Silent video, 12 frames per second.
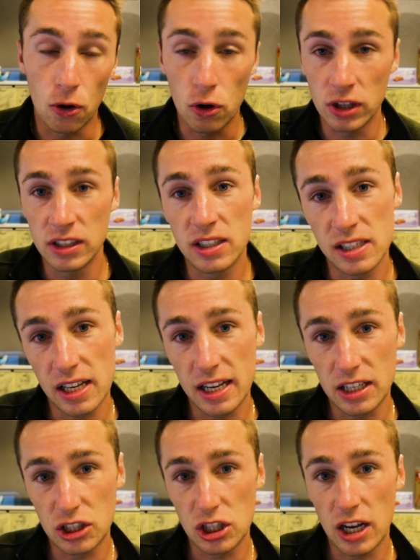
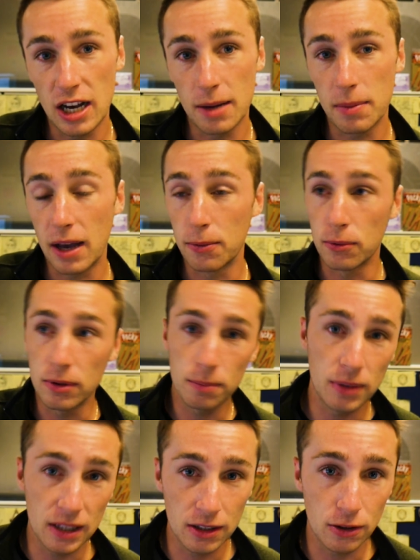on-site job. I
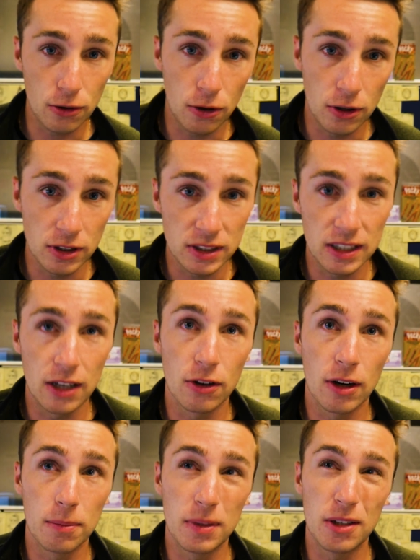wouldn't be in a call
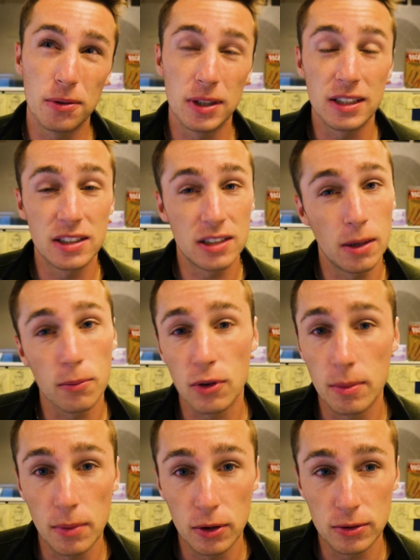center. I'd be doing some
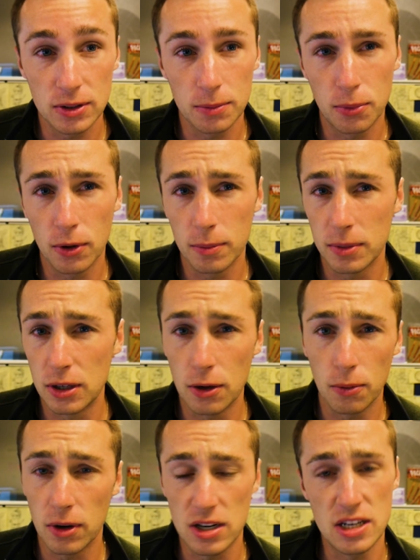remote support, but
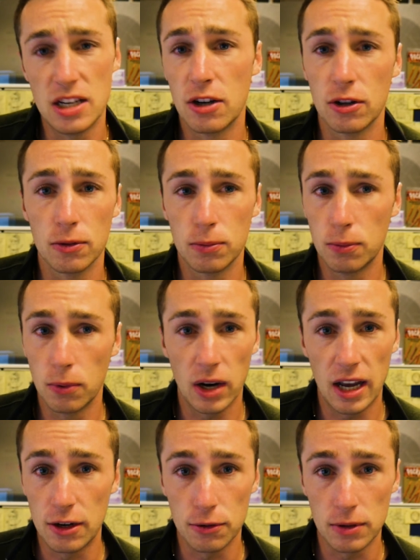nowhere near what
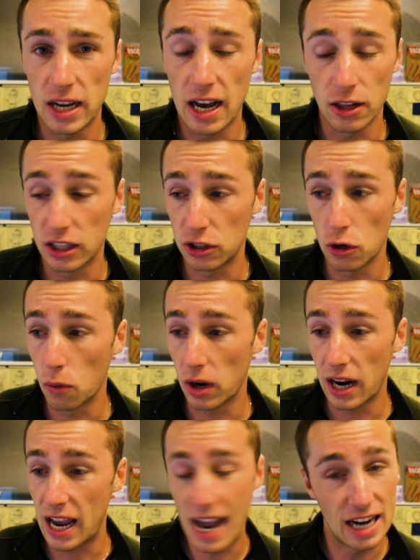I do now, like
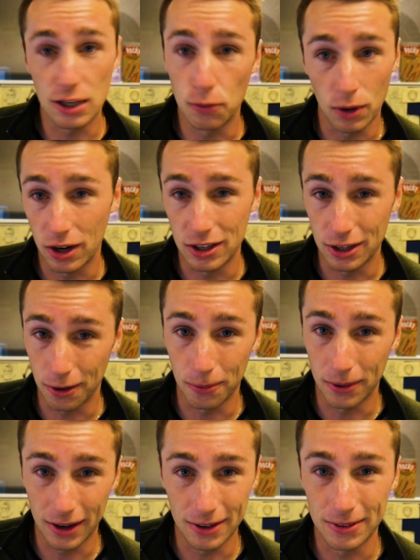anywhere near
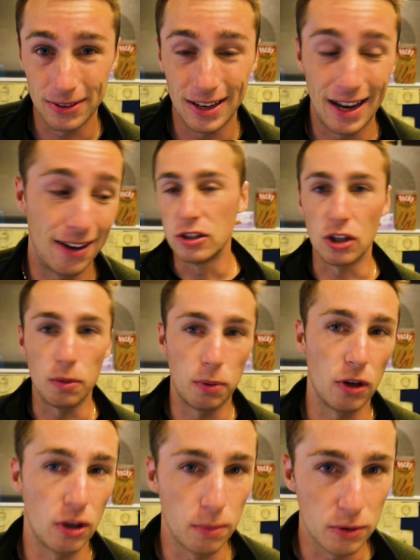what I do now. So to put it in